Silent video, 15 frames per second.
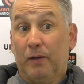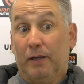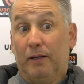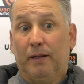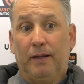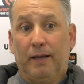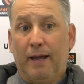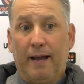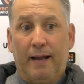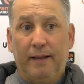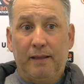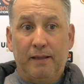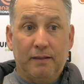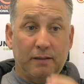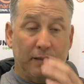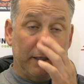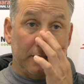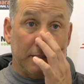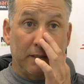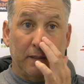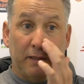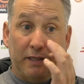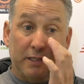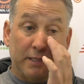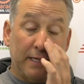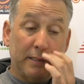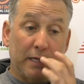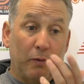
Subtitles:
well, anything. Listen, you set